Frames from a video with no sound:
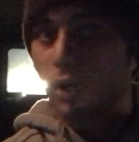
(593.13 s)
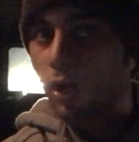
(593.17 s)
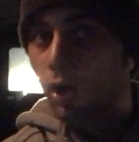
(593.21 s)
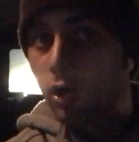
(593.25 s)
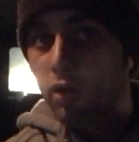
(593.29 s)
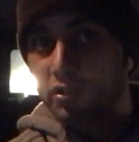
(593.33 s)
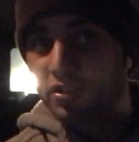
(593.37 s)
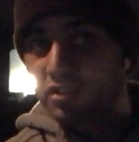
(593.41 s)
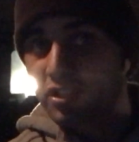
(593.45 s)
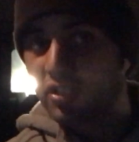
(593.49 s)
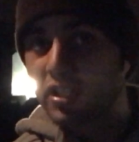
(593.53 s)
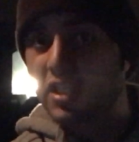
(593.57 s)

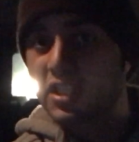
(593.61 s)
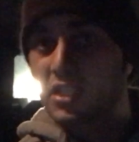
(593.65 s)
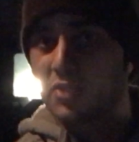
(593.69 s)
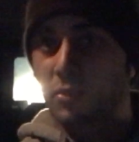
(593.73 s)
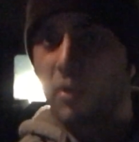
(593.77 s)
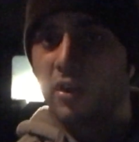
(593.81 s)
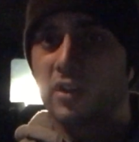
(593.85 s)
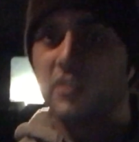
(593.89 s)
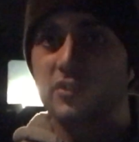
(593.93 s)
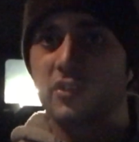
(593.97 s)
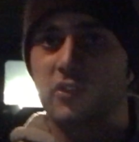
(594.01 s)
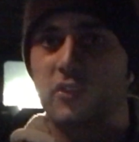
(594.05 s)
also this
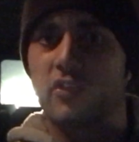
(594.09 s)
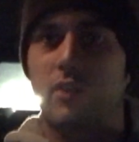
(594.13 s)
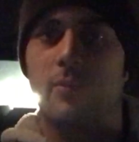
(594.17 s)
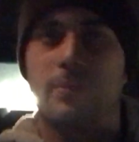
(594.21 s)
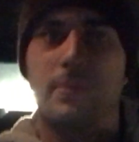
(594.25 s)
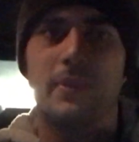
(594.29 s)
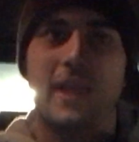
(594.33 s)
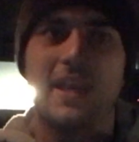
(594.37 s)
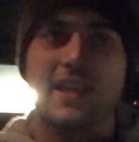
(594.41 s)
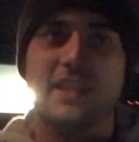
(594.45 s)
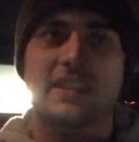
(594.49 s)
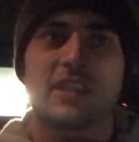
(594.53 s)
works for
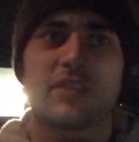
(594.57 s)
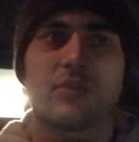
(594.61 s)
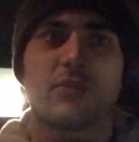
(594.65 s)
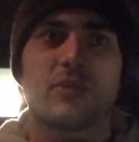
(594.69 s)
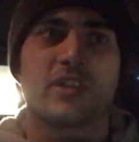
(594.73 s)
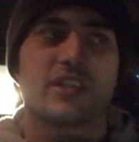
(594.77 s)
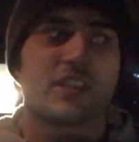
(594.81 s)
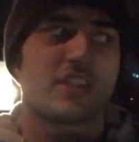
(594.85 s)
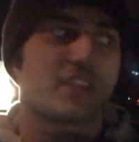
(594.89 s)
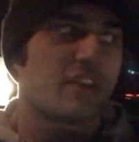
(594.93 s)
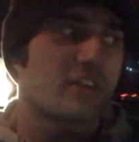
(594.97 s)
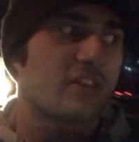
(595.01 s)
replacing
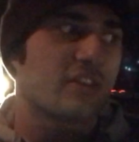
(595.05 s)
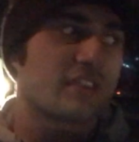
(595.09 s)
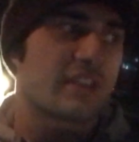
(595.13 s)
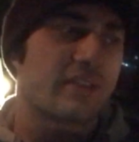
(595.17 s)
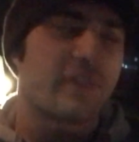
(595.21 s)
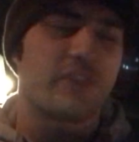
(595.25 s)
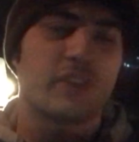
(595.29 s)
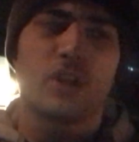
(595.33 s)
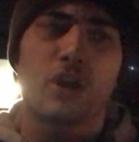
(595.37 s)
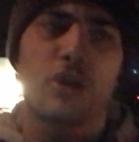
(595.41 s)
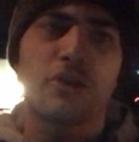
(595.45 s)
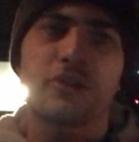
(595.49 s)
windshields.
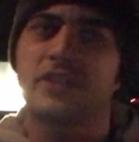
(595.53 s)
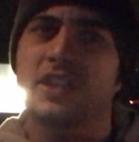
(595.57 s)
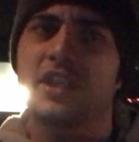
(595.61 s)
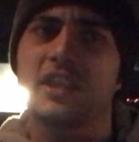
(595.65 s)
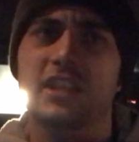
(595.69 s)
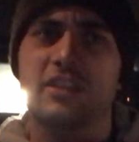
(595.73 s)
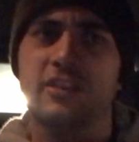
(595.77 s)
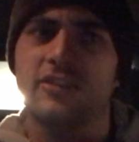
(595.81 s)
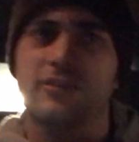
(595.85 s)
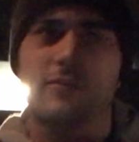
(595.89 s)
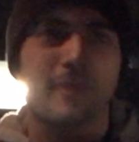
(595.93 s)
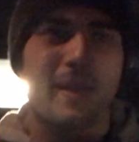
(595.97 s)
If you don't
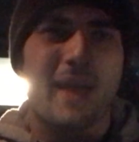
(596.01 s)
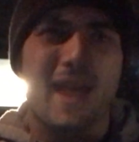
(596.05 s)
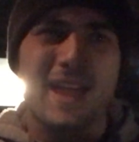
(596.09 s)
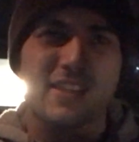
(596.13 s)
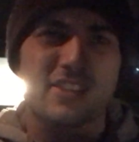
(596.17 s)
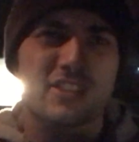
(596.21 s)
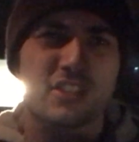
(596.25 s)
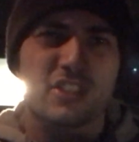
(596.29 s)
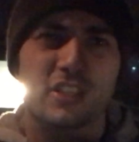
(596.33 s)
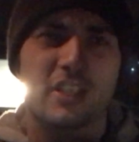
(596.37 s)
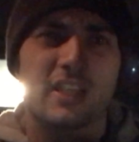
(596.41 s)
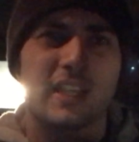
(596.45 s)
think you've
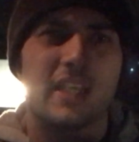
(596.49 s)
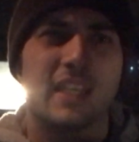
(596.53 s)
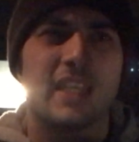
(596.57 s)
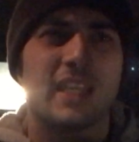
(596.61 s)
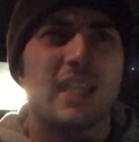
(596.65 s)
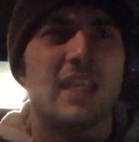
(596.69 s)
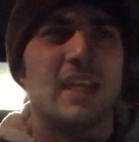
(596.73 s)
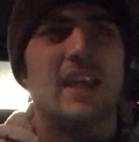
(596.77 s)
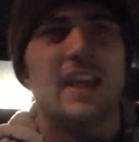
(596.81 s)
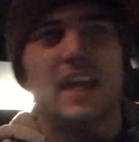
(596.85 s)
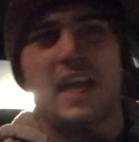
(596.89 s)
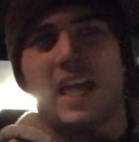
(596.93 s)
mastered it,
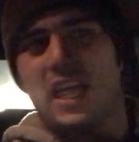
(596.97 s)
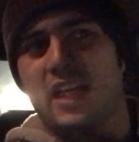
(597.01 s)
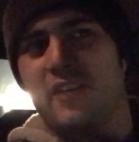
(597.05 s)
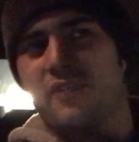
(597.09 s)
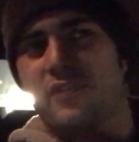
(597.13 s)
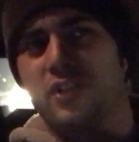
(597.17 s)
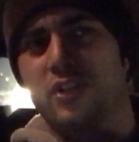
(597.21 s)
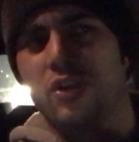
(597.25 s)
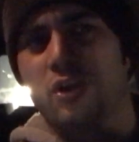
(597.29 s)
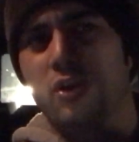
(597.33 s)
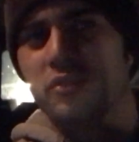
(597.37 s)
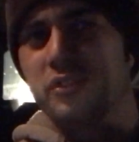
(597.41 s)

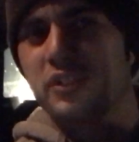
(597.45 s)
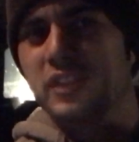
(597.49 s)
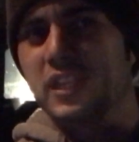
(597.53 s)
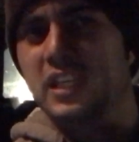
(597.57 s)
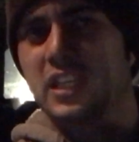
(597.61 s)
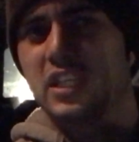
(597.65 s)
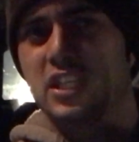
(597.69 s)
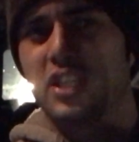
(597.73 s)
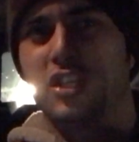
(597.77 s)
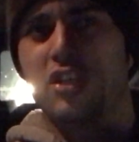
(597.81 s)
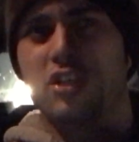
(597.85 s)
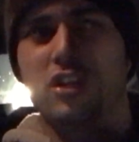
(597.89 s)
if you don't
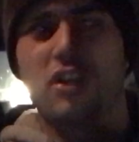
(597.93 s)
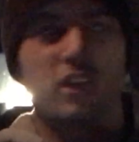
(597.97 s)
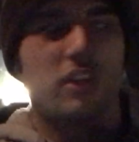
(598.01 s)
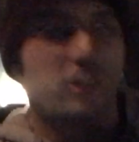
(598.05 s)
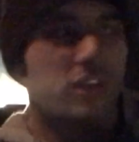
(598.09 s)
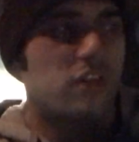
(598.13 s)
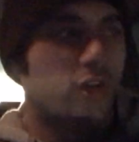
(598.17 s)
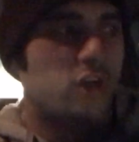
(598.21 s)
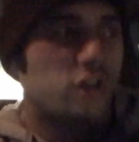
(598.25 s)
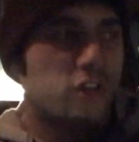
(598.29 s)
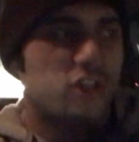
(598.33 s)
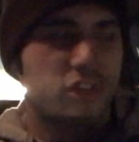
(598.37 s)
think
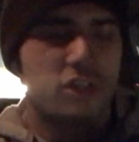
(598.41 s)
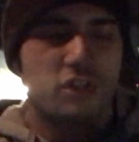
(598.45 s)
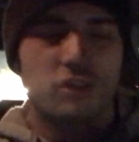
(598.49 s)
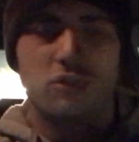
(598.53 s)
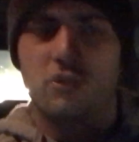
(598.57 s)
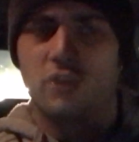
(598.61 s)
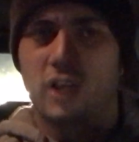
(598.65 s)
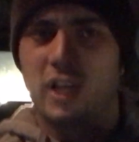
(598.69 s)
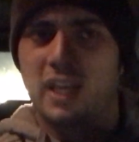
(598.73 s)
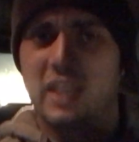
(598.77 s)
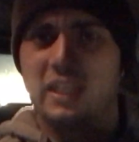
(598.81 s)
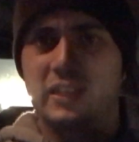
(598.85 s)
you're
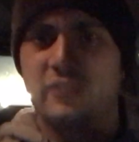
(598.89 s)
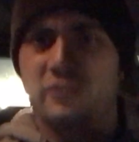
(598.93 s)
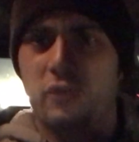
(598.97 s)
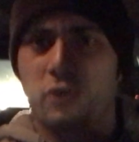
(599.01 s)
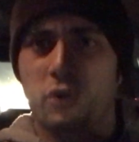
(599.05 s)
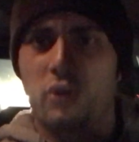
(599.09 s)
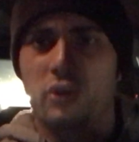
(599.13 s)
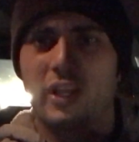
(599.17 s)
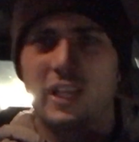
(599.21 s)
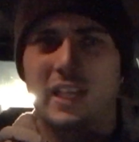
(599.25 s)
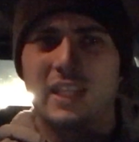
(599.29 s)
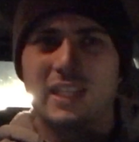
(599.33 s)
ready
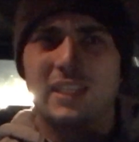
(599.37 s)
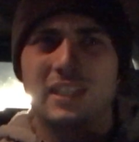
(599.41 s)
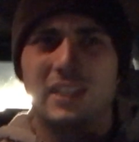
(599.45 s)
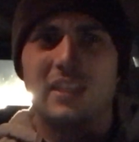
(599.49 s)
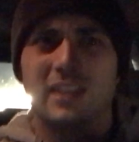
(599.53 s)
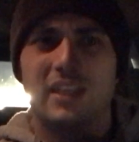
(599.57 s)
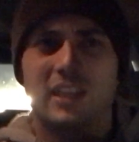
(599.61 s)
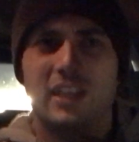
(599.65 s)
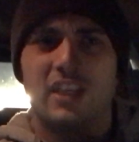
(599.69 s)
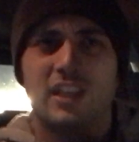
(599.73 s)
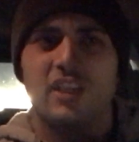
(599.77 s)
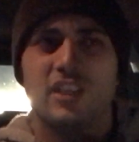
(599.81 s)
for it,
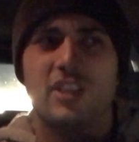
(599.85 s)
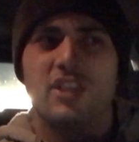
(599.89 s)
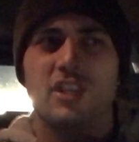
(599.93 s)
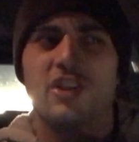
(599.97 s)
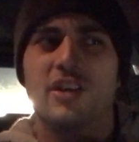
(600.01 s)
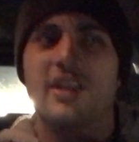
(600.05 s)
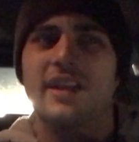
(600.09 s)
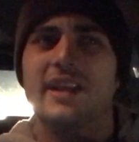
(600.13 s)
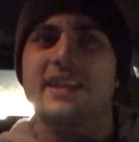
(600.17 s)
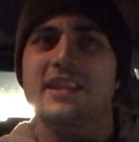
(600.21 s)
your